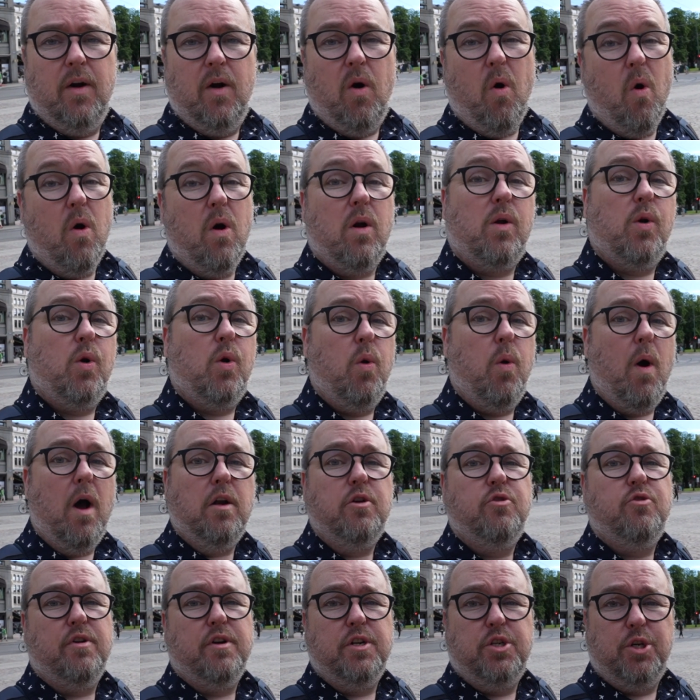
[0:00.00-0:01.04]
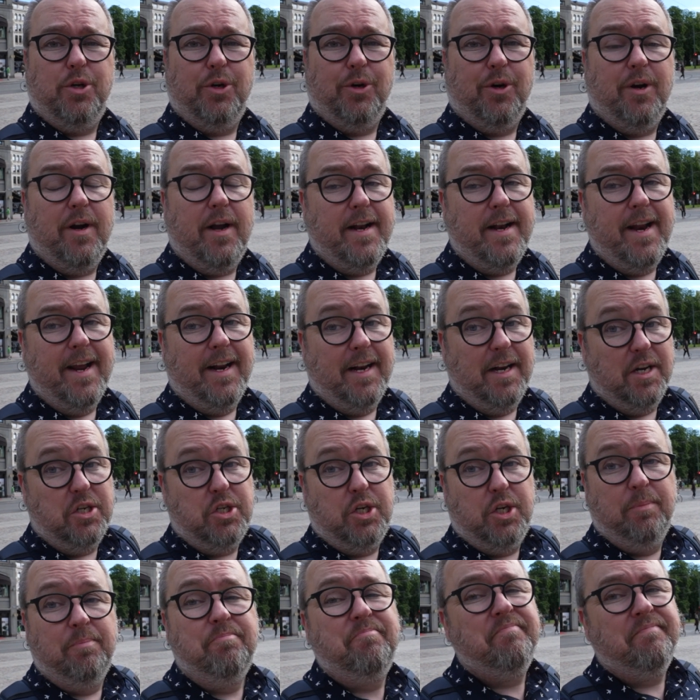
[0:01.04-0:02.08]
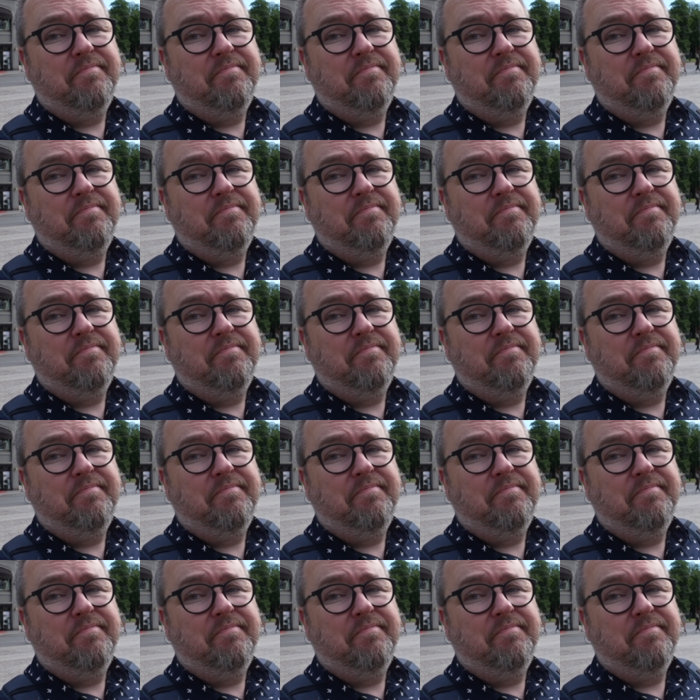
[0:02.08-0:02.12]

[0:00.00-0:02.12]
or Quadrature in English,